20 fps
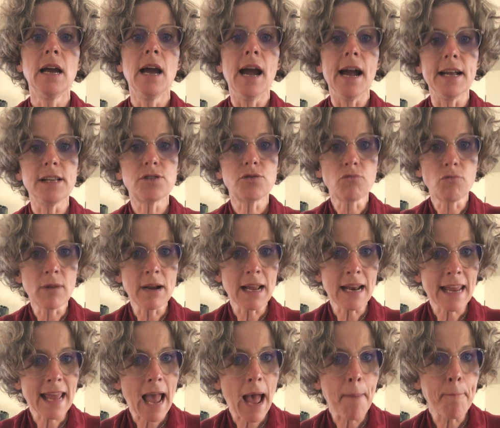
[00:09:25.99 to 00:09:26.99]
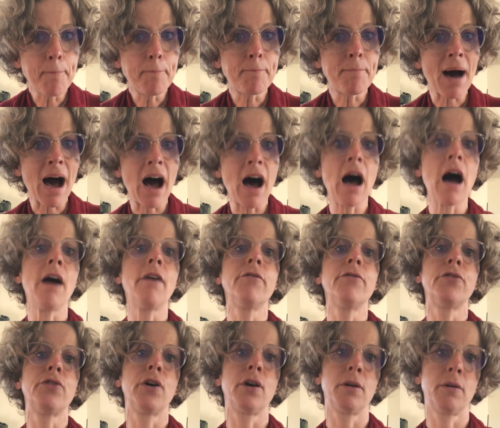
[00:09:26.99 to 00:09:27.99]
it's really
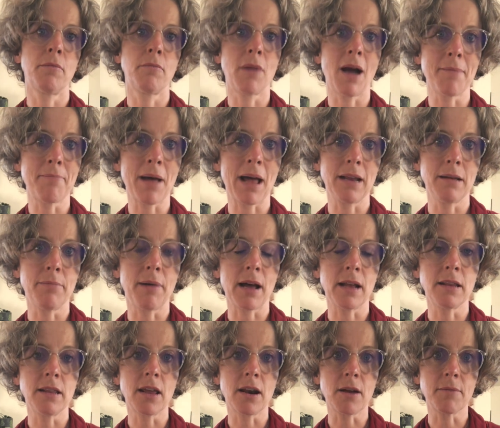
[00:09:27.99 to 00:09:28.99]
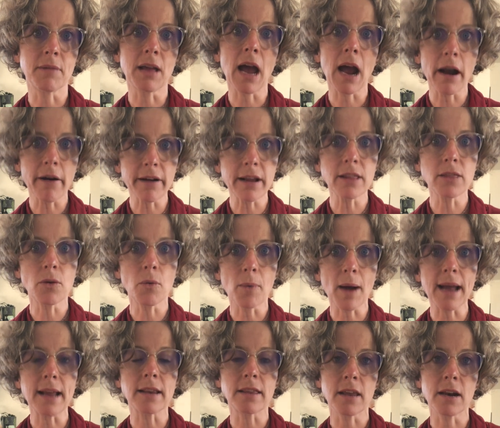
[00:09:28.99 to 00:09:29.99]
above my belly button that I'm carrying the
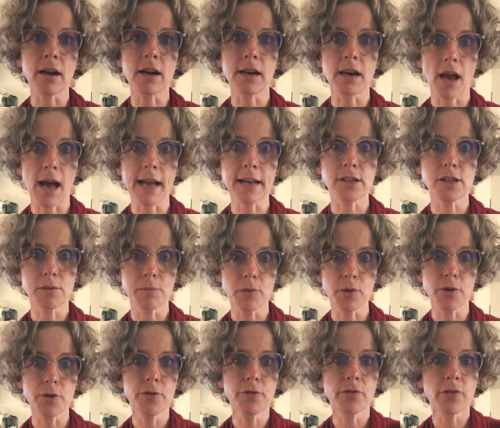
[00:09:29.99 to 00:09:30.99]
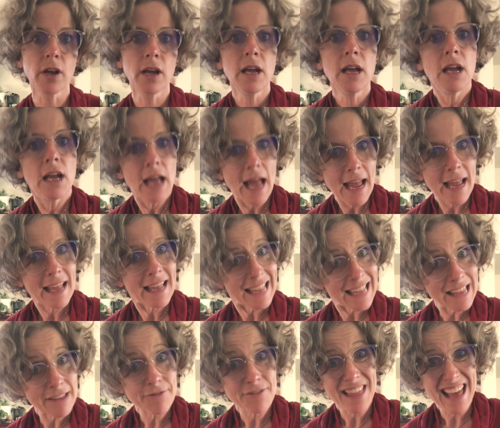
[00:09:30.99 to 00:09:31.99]
weight that I'd like to move.
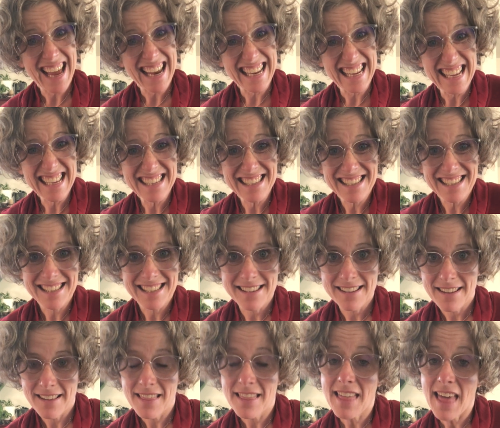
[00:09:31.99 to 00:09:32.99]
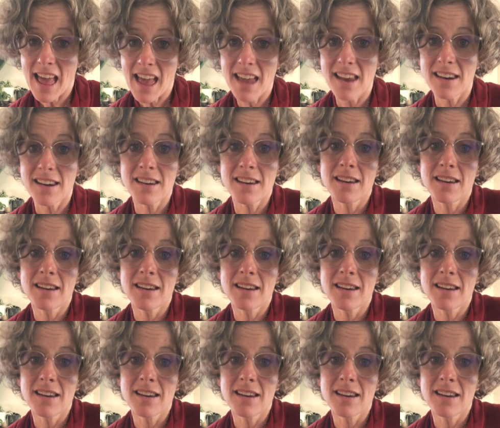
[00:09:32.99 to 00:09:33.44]
If that is, then